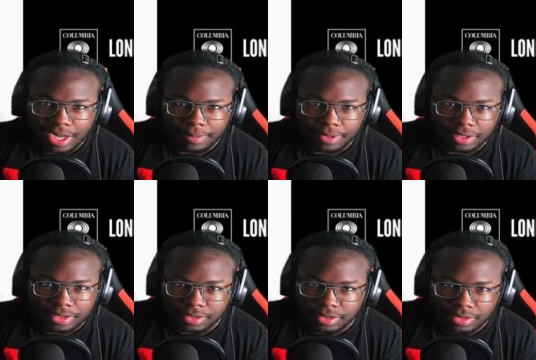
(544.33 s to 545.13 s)
It's
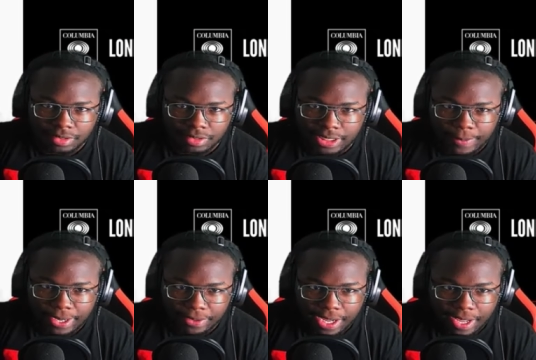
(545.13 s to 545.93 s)
it's bound to
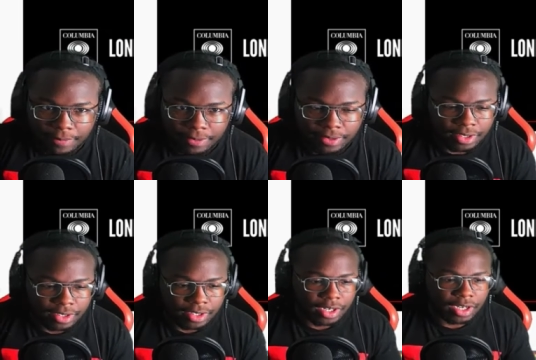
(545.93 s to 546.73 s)
happen.
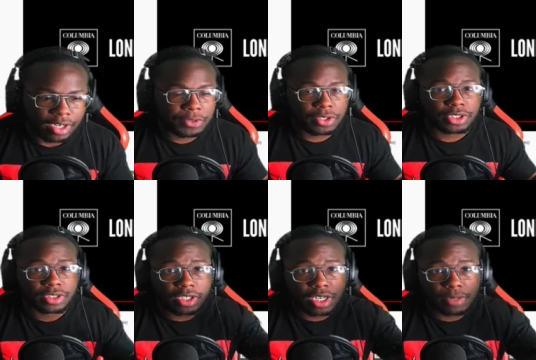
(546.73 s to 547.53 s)
Uh, let me know what y'all thought in the
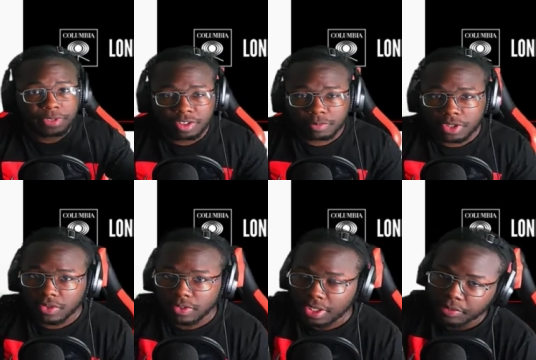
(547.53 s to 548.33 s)
comment section below. I'll leave
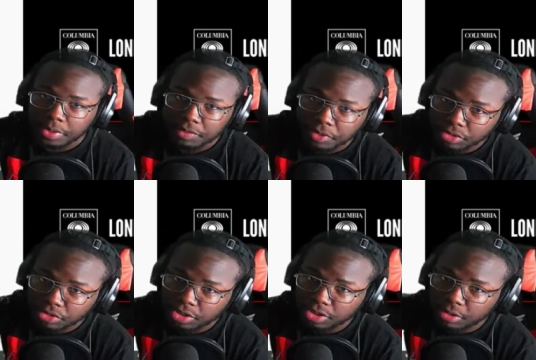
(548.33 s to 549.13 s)
the version video description
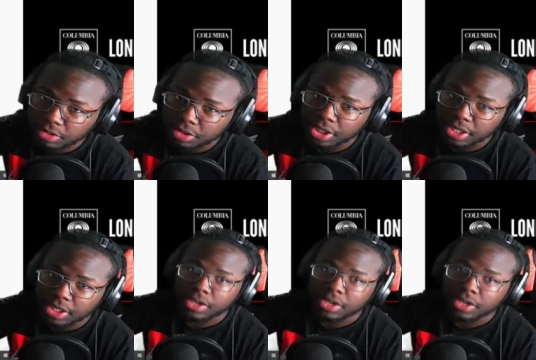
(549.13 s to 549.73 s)
below. and wanna go check that out.